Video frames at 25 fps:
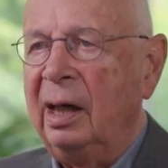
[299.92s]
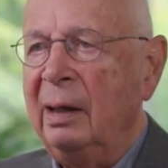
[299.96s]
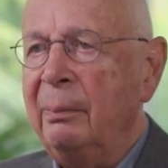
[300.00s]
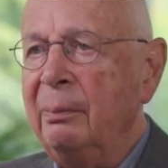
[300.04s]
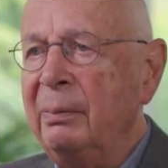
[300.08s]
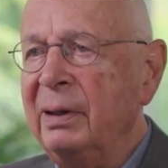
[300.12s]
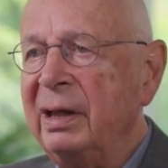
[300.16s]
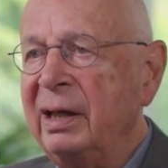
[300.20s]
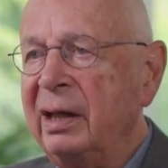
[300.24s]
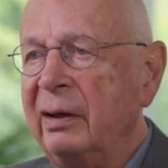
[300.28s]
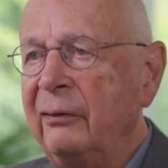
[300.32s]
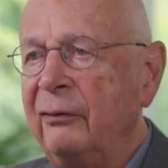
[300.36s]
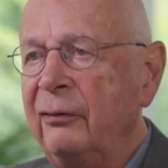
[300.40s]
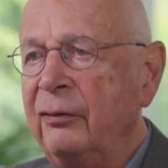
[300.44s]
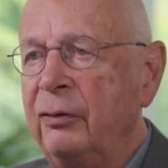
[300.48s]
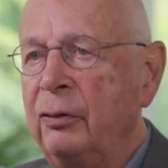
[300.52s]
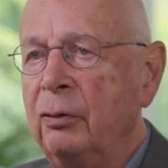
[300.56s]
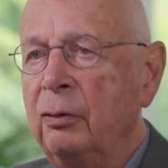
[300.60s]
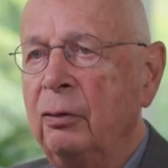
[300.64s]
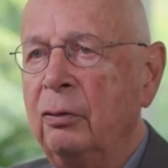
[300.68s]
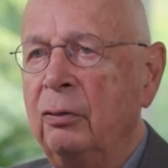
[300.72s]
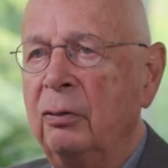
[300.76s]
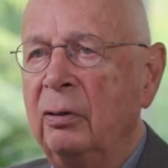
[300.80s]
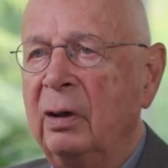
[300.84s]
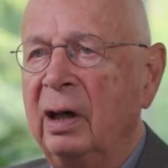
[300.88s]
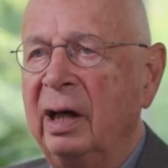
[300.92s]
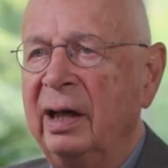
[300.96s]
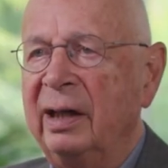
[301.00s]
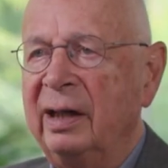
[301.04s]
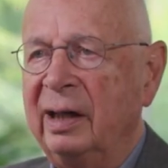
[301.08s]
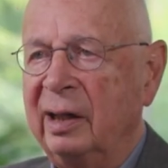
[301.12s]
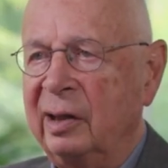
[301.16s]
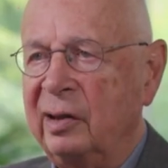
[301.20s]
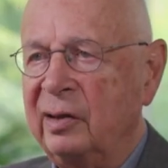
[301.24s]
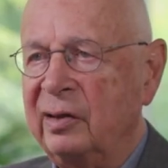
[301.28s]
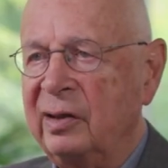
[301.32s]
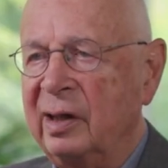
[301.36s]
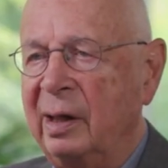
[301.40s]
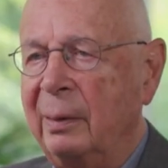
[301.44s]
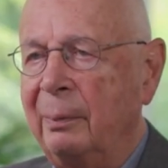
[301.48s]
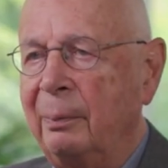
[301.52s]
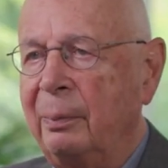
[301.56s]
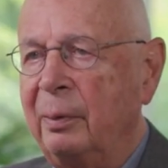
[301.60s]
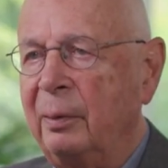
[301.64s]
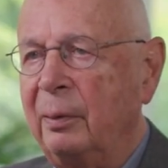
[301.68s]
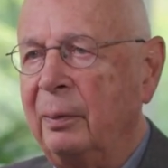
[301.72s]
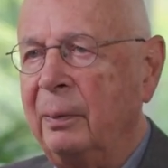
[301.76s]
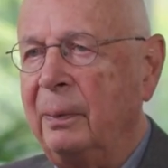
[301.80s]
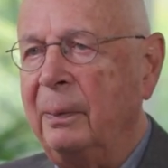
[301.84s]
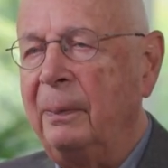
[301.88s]
Let me give you an
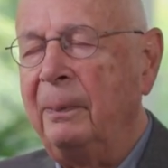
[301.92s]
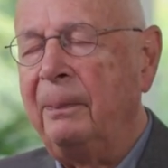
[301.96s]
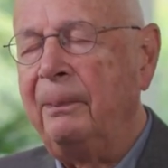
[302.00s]
example.